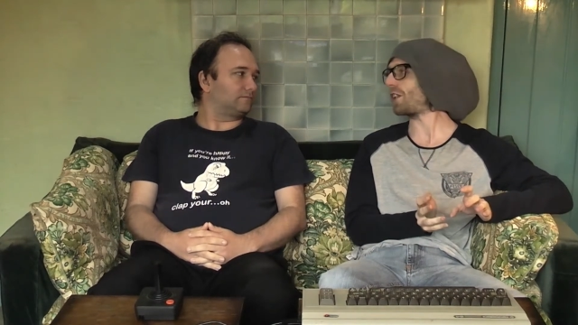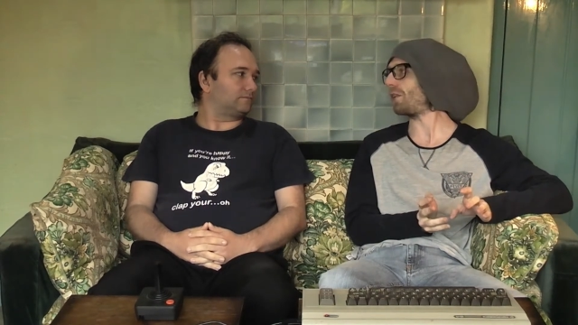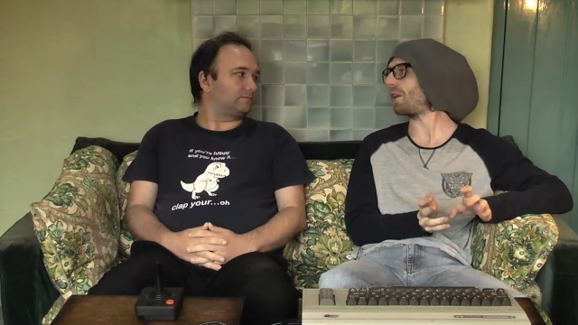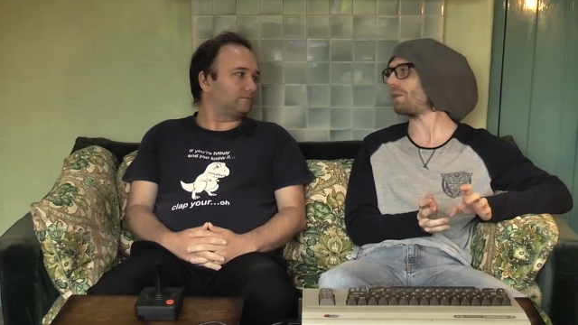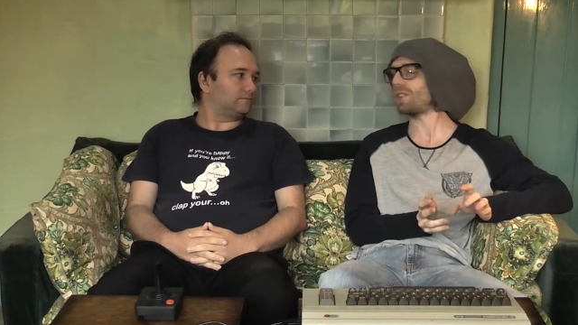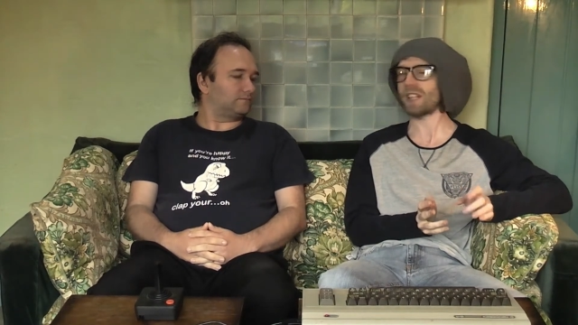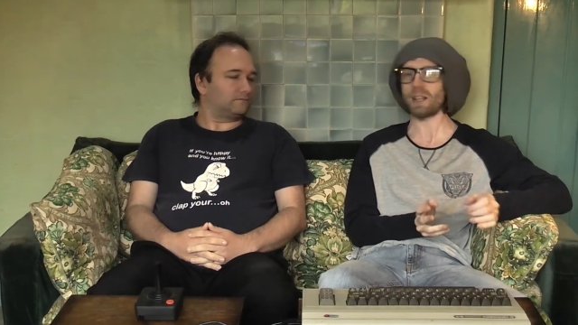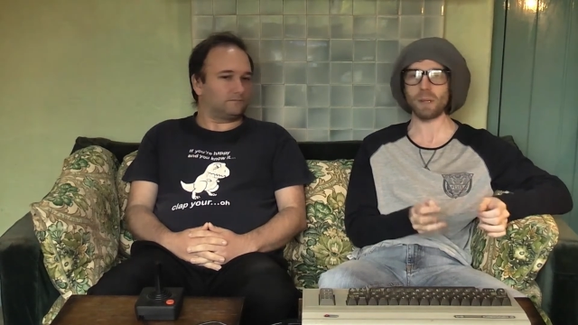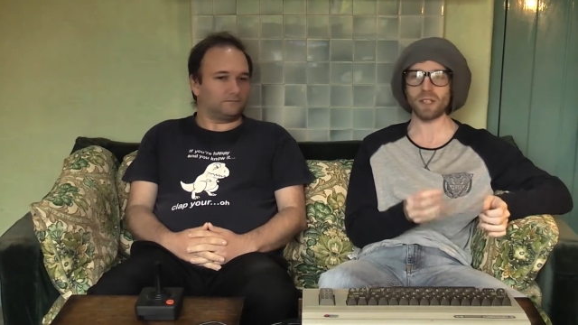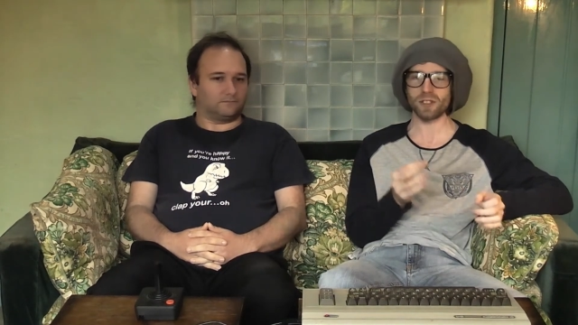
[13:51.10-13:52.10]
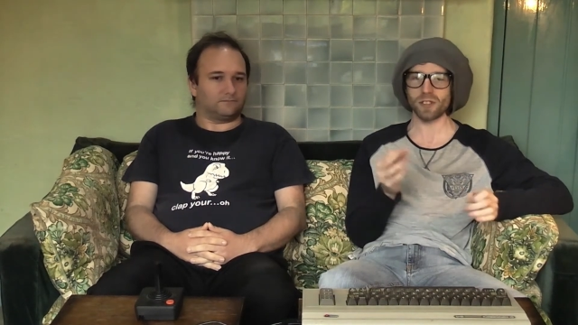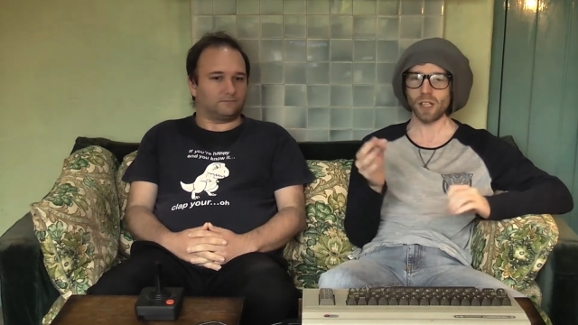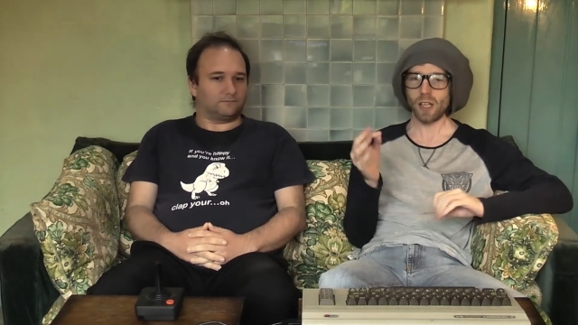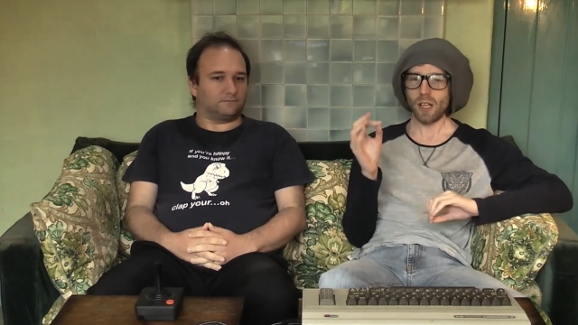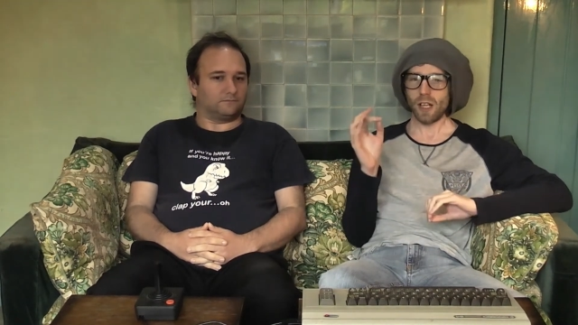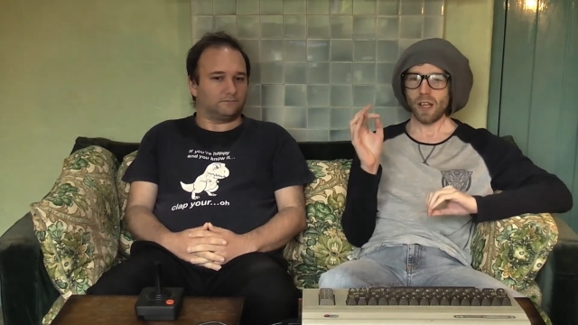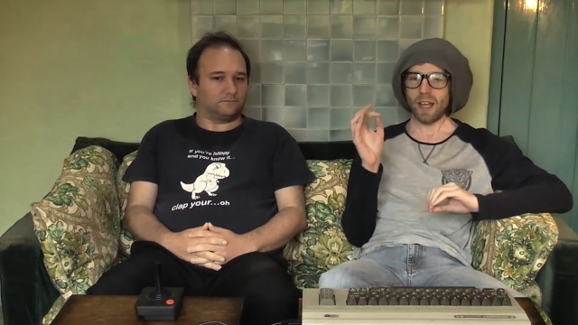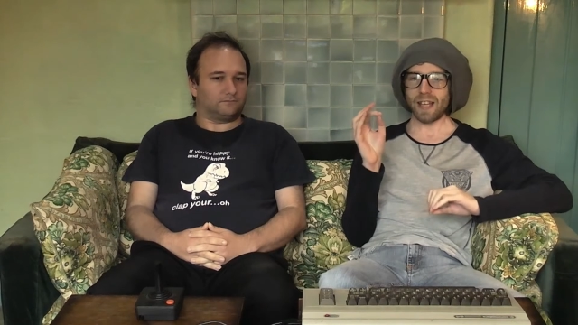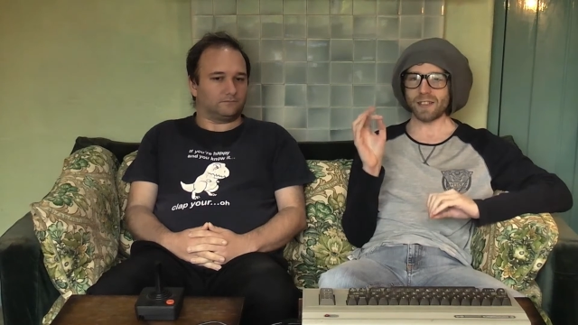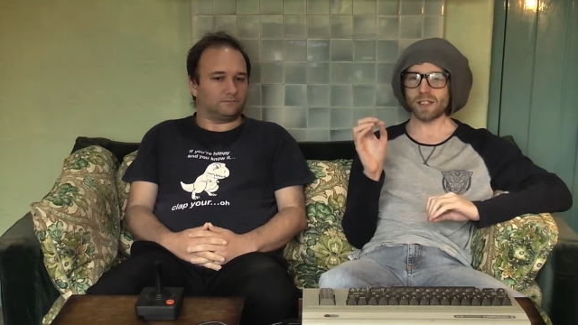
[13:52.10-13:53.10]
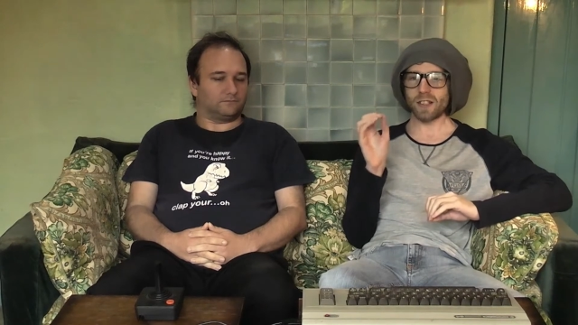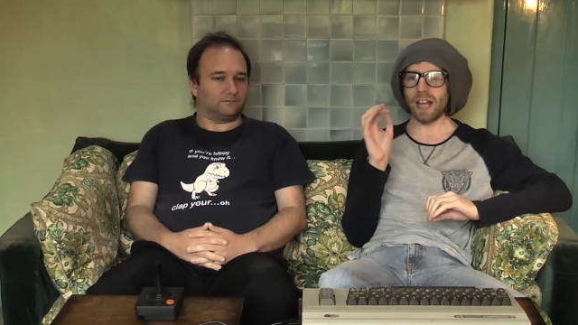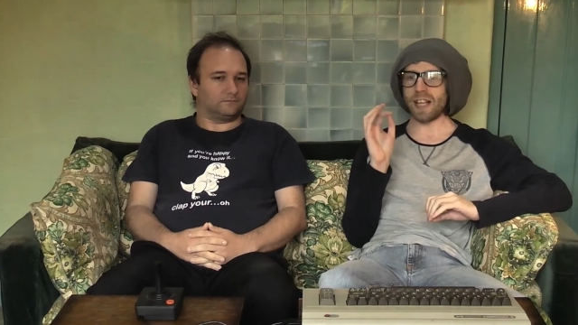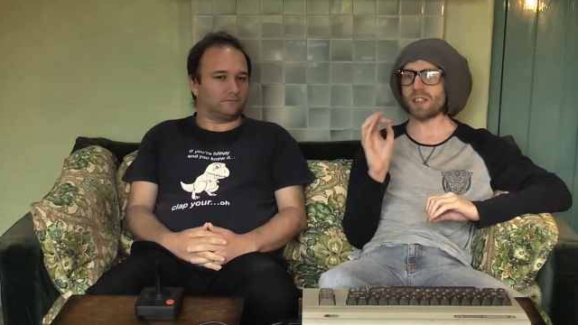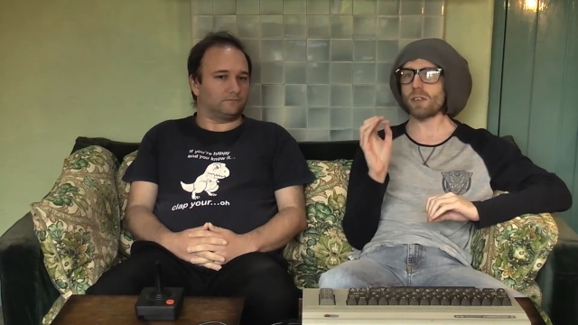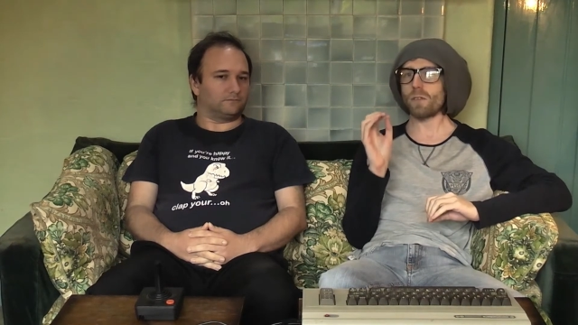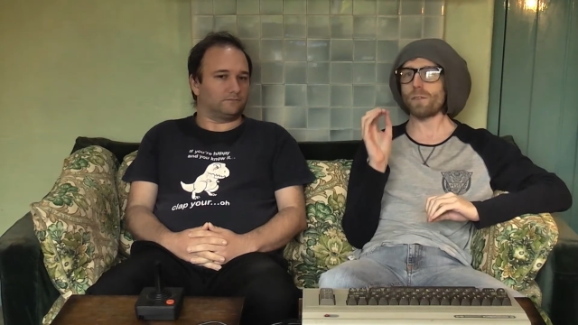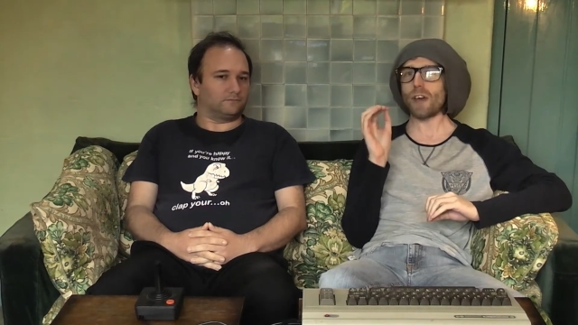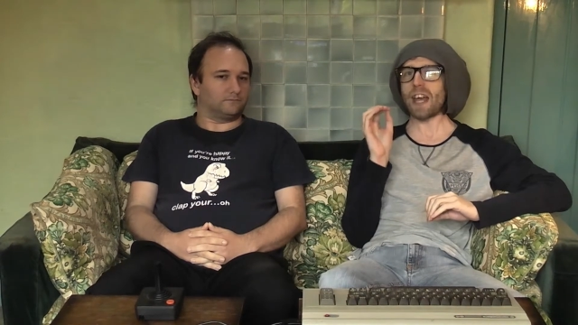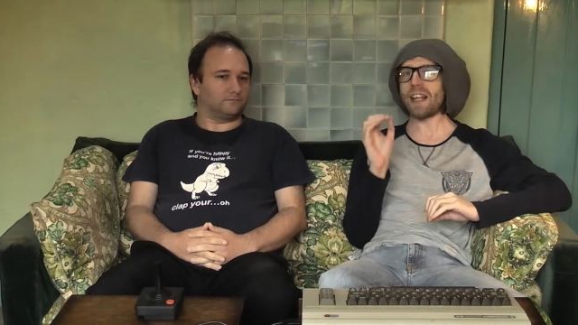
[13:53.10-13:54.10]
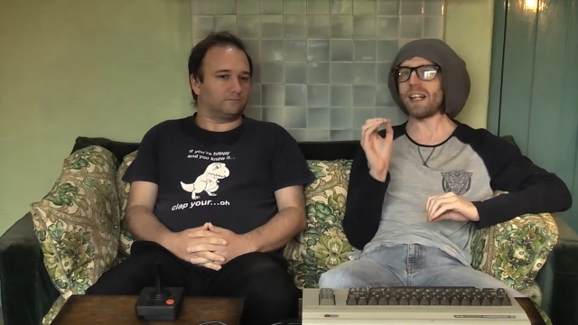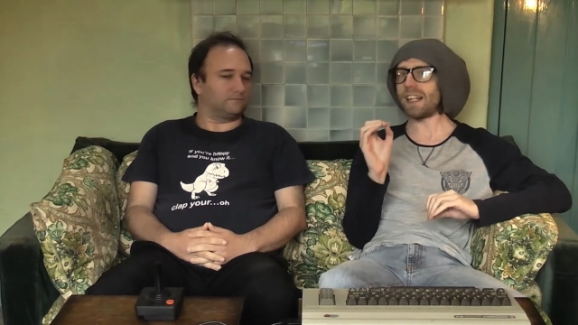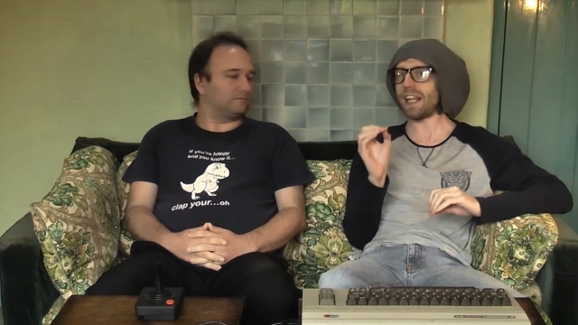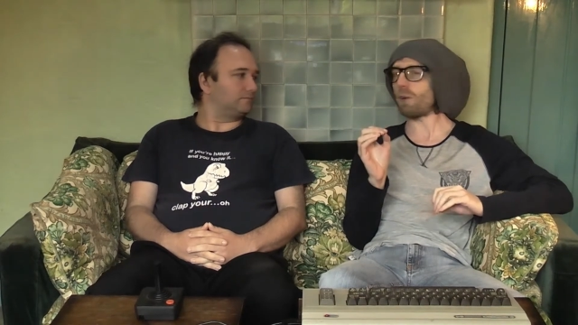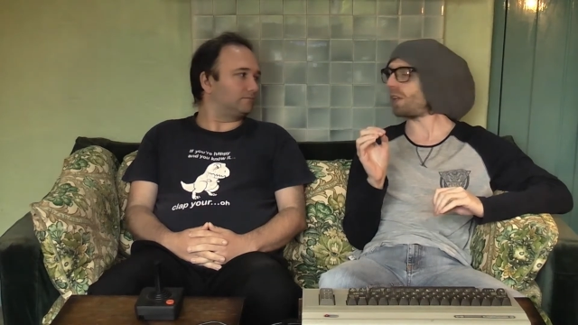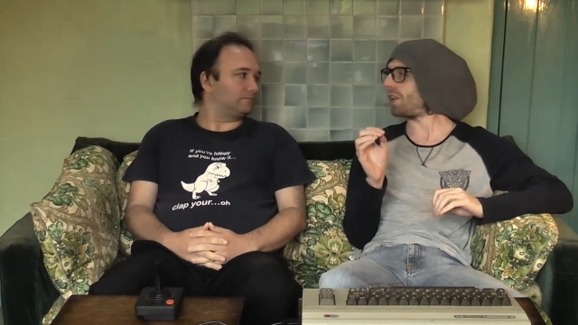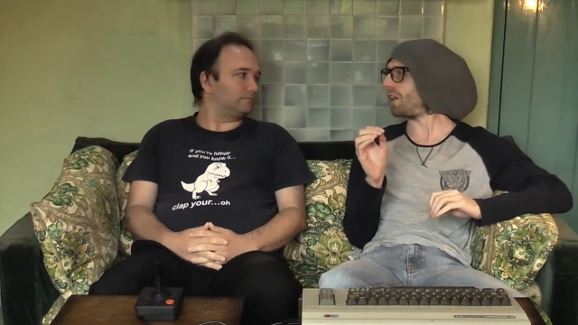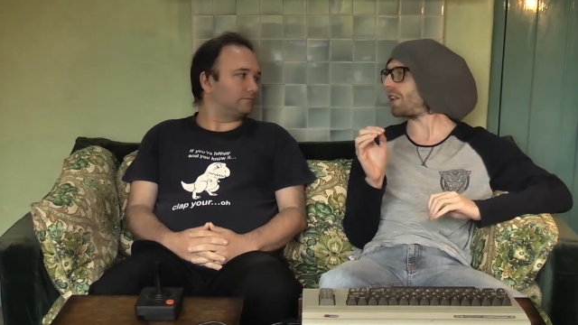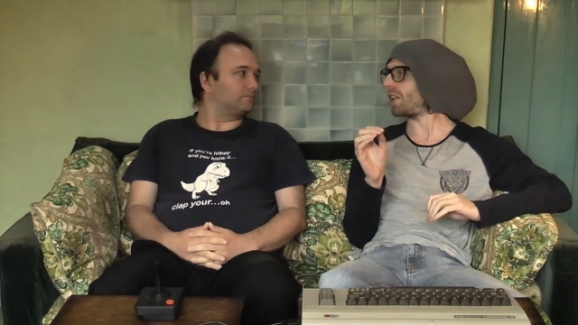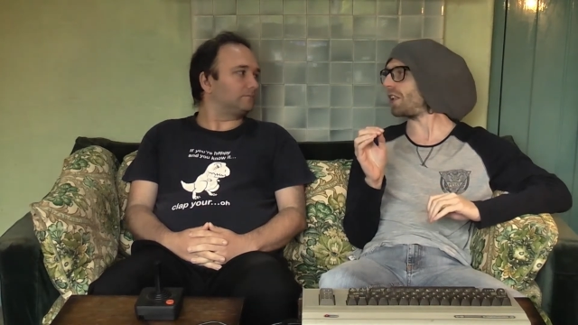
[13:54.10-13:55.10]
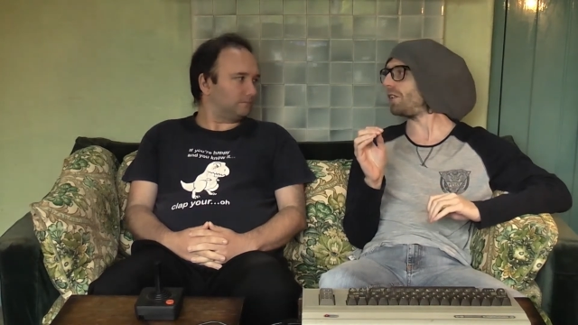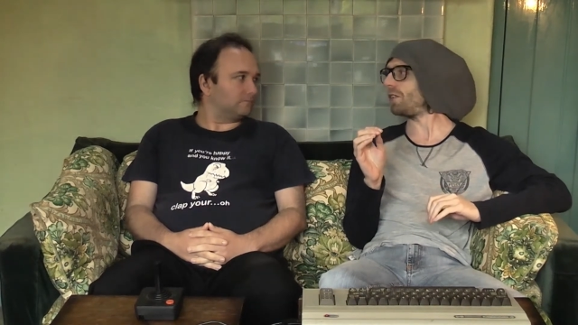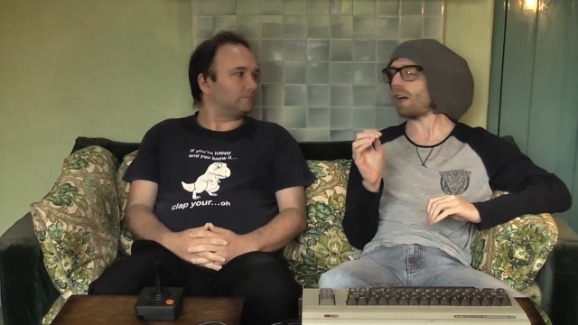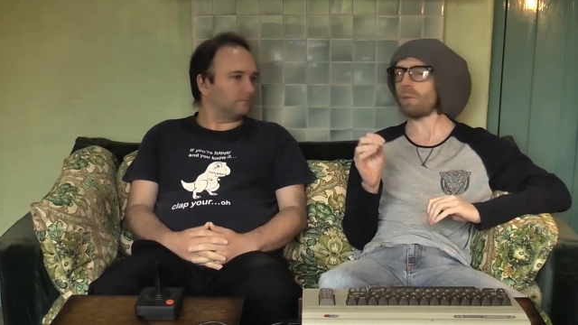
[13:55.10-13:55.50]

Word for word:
Speaker 1: two, I would say, because it's it's fairly clear what you got to do.